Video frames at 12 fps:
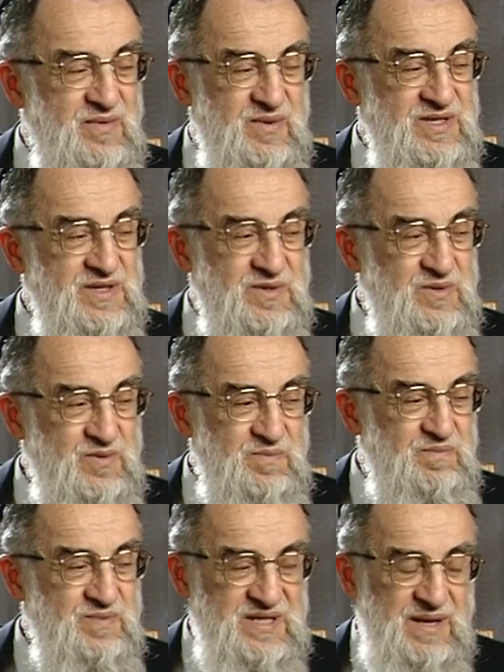was
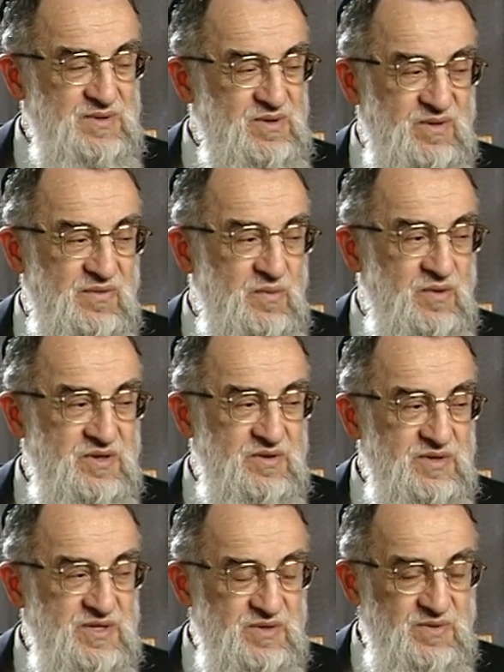soup, some sort of
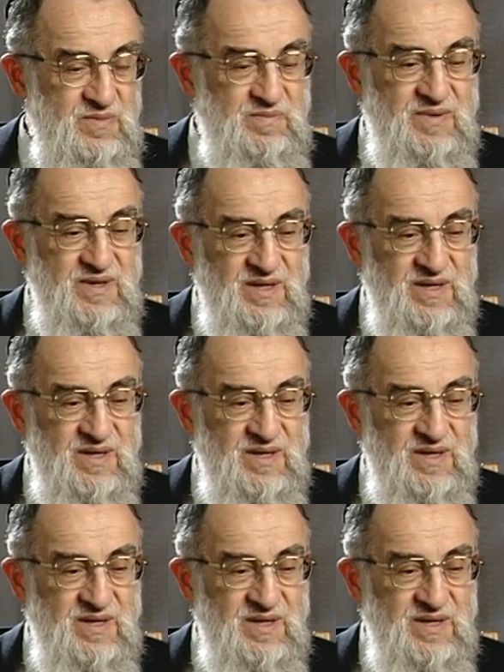watery soup,